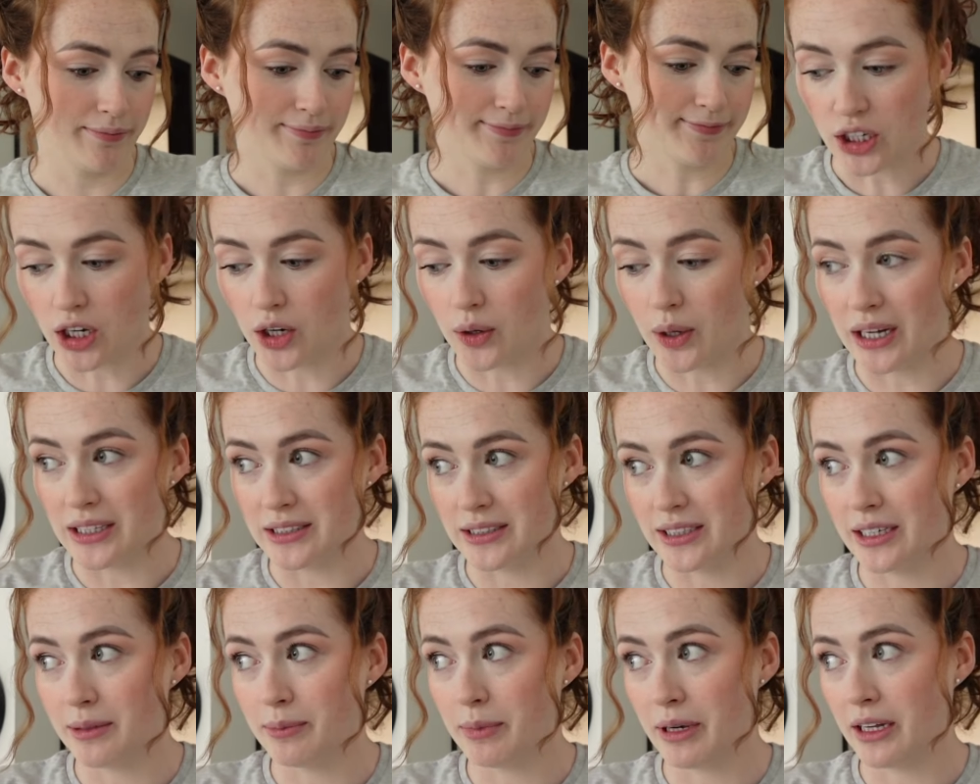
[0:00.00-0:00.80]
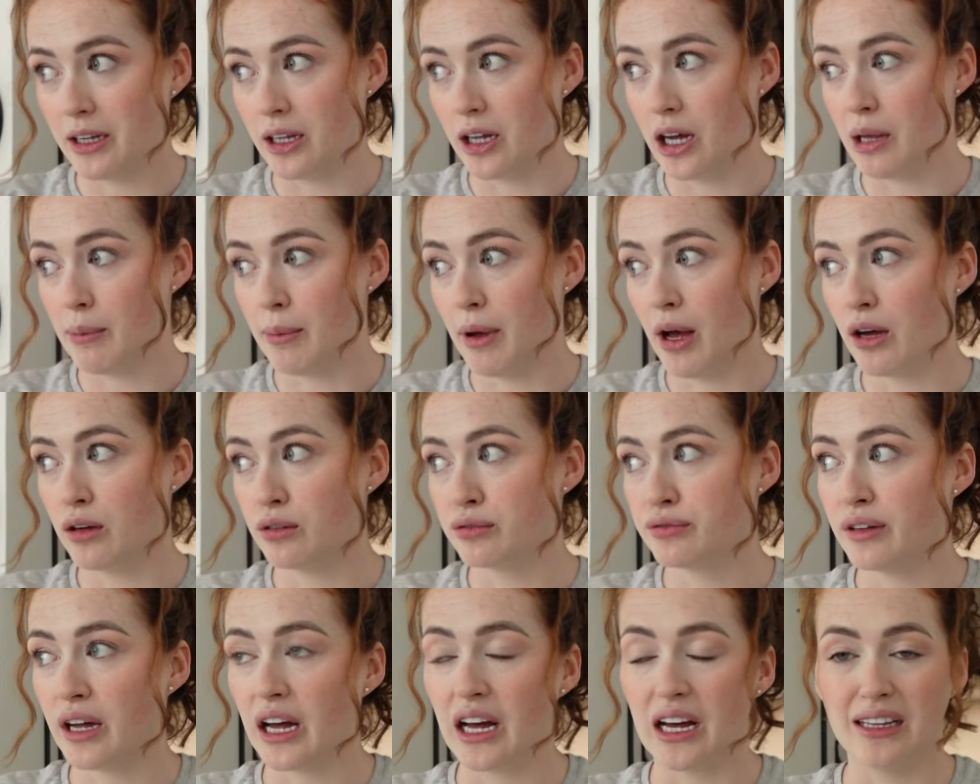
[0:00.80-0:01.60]
So I turned my alarm
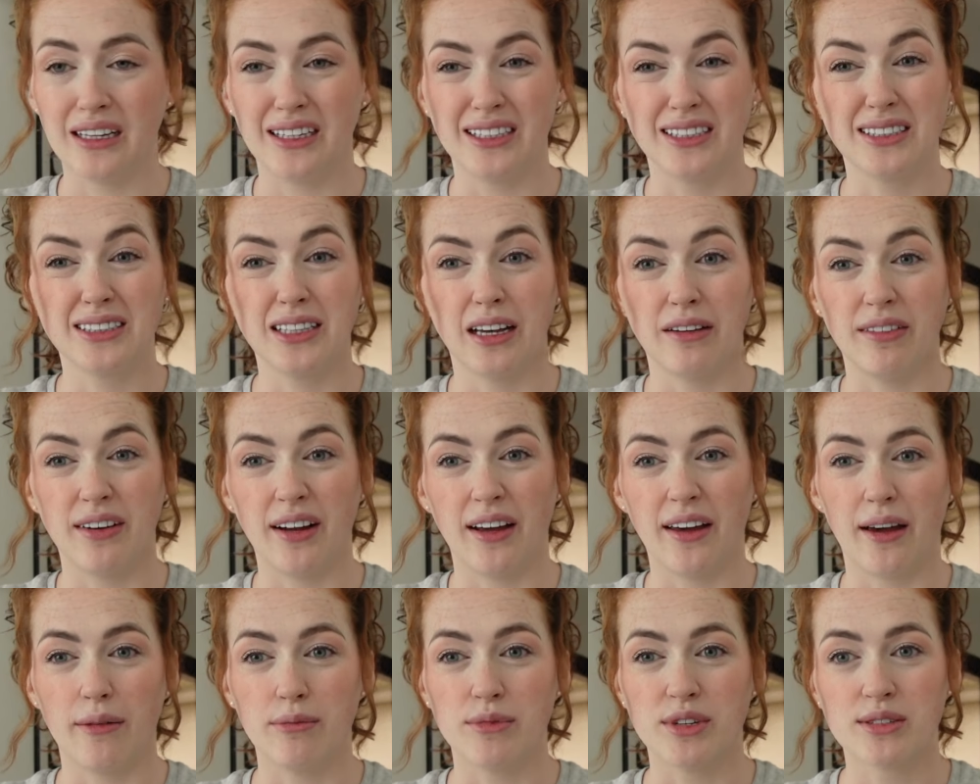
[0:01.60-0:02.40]
off at like 7 a.m.